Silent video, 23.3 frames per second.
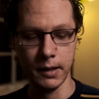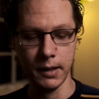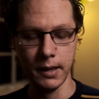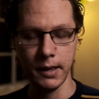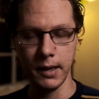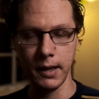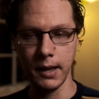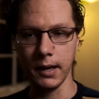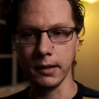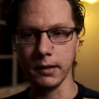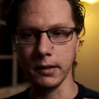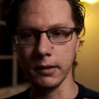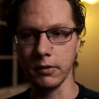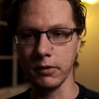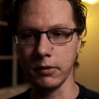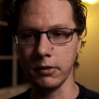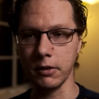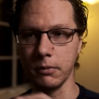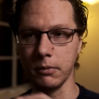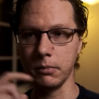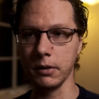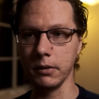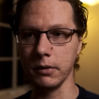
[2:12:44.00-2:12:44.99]
And it's a
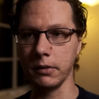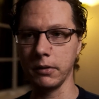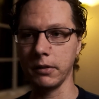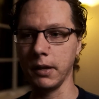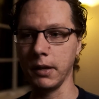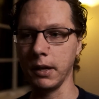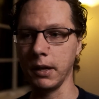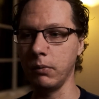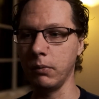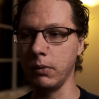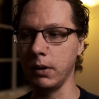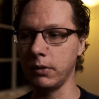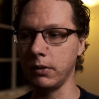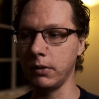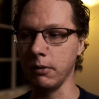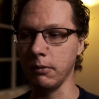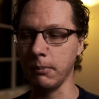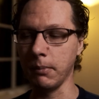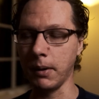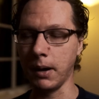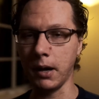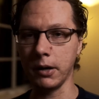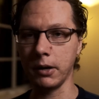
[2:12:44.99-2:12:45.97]
similar thing with
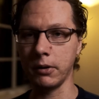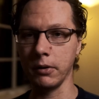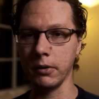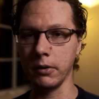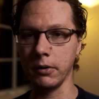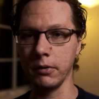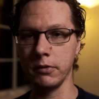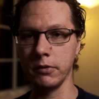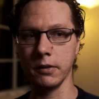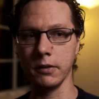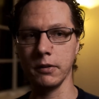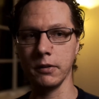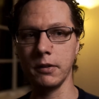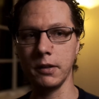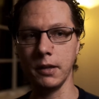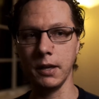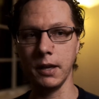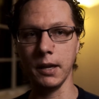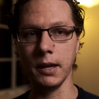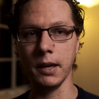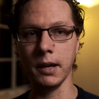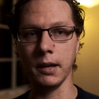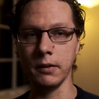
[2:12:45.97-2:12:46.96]
your monitors and
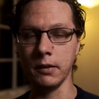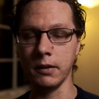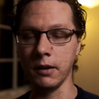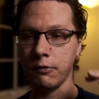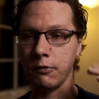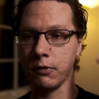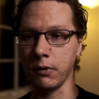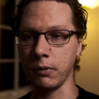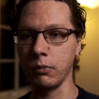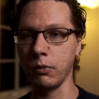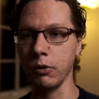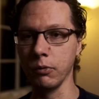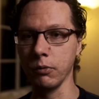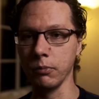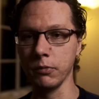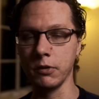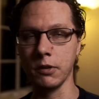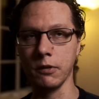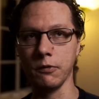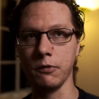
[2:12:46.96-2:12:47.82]
seeing it in different rooms.